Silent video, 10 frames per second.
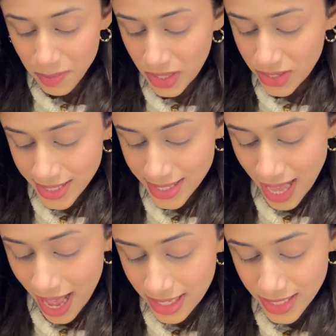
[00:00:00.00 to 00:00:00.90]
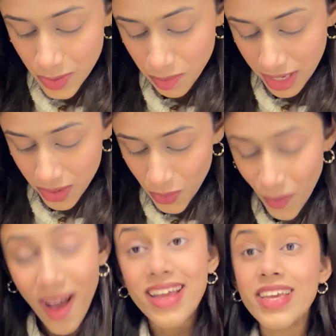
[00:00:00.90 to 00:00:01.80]
because as you may
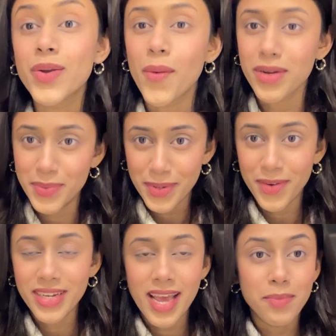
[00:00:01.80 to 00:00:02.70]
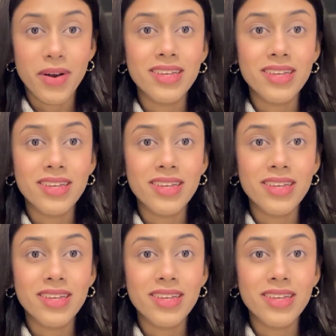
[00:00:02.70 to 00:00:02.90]
know, I cannot do it on camera.